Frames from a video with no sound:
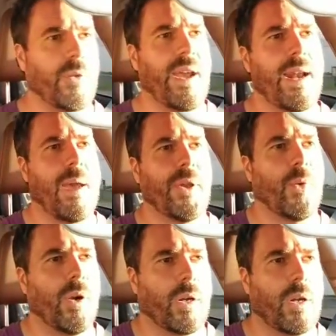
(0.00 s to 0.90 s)
dynamic
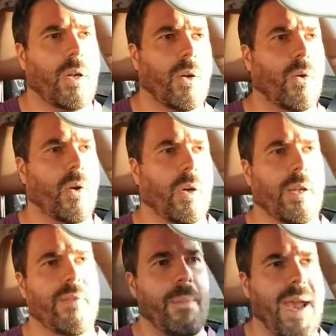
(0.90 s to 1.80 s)
work or
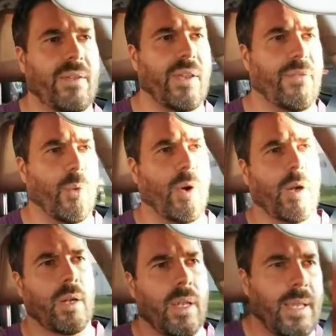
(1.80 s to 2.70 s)
even max effort
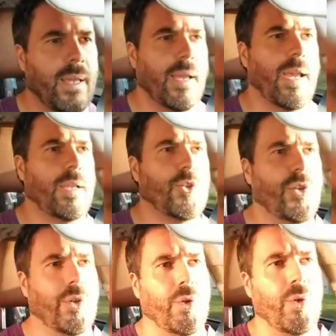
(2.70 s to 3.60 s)
work, and you
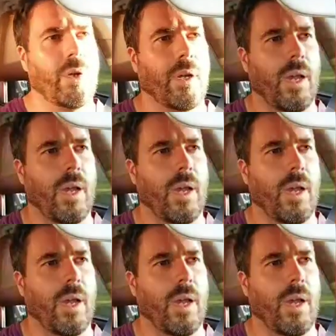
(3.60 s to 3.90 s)
do